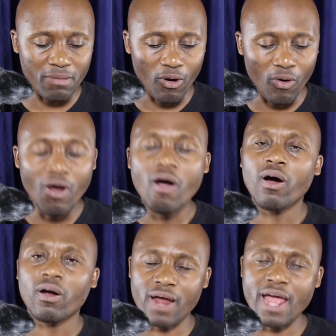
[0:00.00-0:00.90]
more.
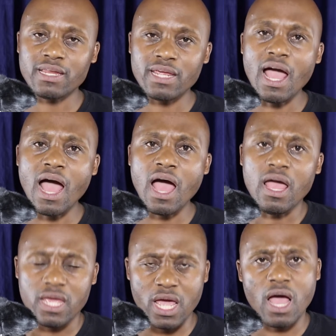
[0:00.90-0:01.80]
Right, yeah,
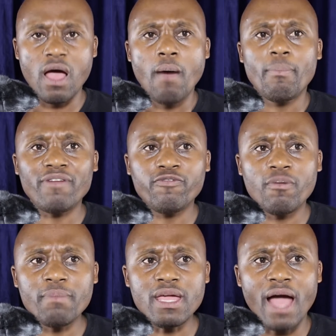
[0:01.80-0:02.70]
yeah. But for
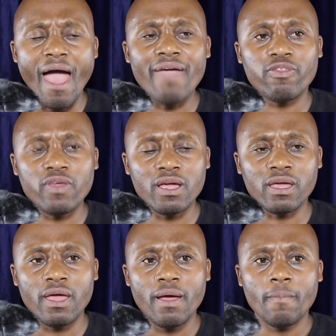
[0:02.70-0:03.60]
me, I think
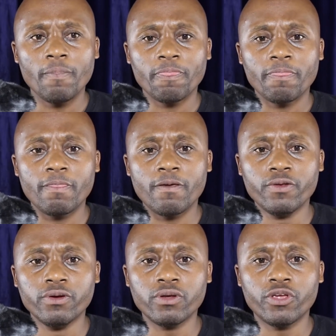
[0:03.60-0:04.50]

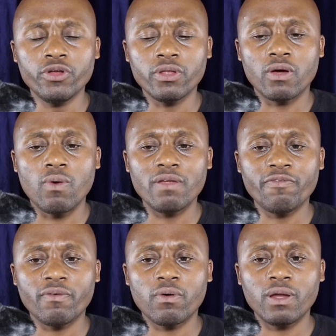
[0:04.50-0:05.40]
the
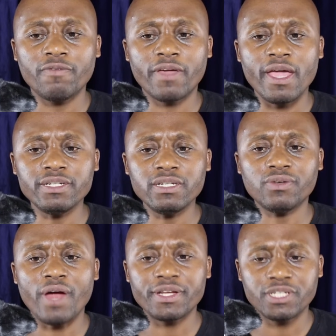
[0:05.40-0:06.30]
qualification
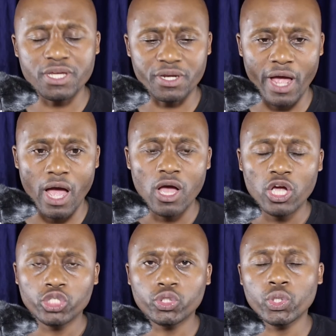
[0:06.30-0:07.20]
criteria
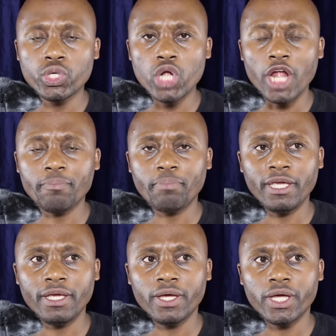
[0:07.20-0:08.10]
should not
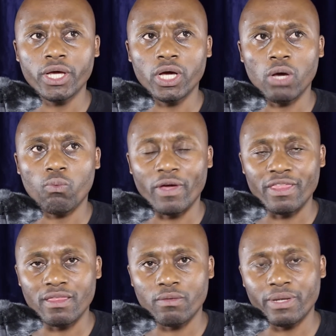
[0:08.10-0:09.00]
be
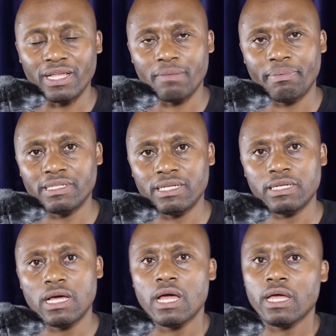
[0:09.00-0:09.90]
whether the
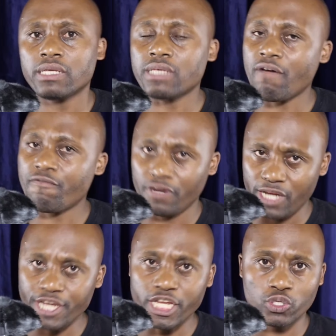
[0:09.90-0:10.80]
person is
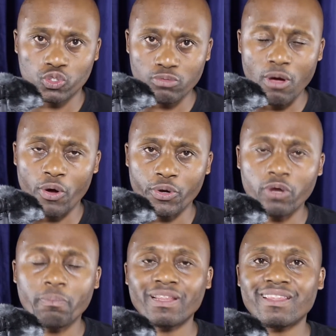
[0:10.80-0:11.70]
affiliated to Zuma or
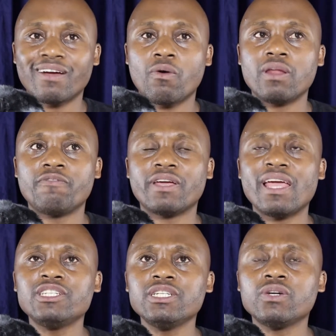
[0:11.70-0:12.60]
not, but the
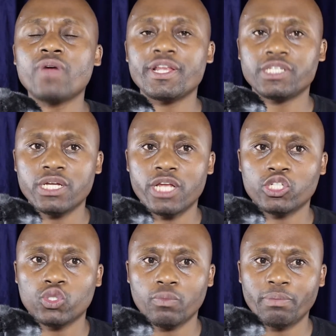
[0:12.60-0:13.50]
qualification criteria
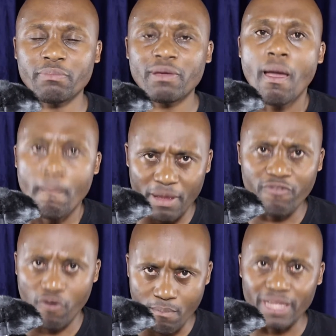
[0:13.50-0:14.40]
should be
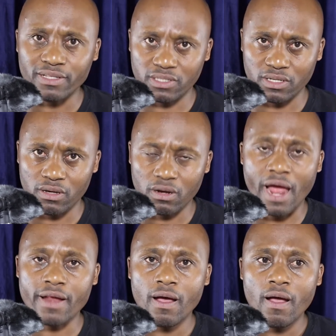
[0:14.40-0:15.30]
performance,
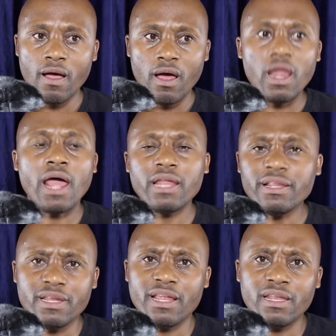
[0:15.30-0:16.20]
right?
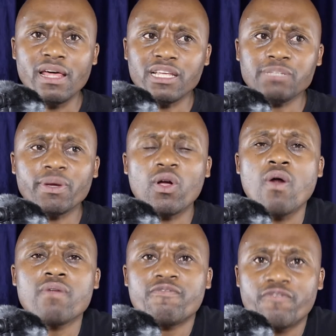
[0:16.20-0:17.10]
Let us be
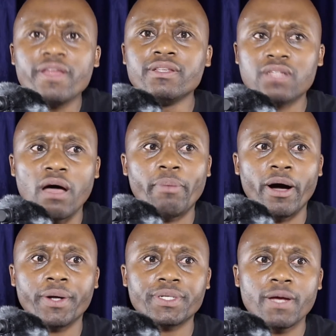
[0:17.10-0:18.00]
convinced
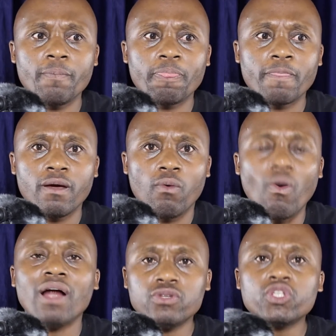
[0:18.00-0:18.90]
about
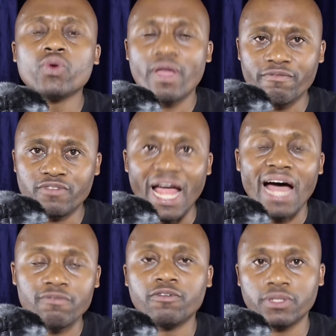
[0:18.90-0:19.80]
what you have
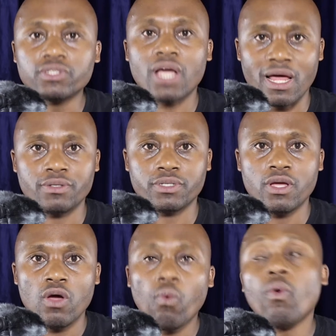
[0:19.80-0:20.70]
done for this country
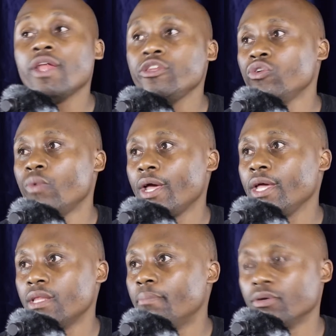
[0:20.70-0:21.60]
when you were
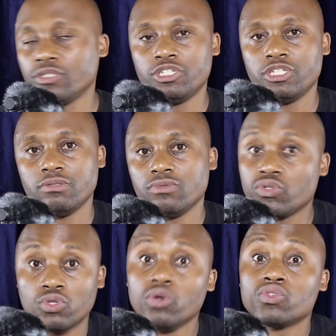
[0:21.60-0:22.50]
in a position,
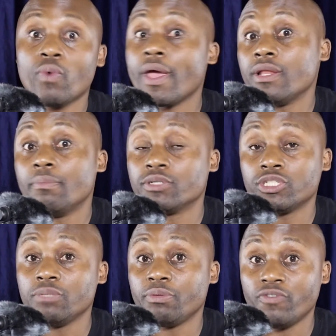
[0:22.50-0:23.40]
to those who were in a
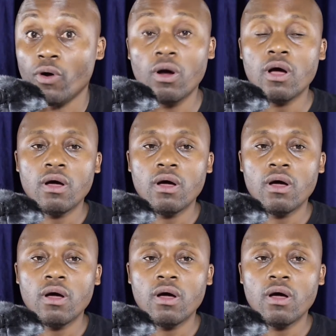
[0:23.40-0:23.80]
position before.